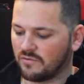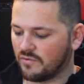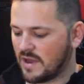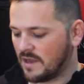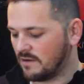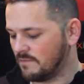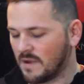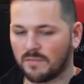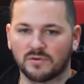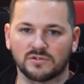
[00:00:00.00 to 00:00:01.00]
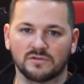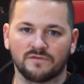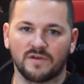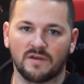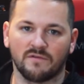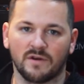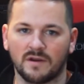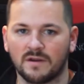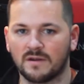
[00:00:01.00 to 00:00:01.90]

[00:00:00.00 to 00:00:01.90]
red, my personal favorite.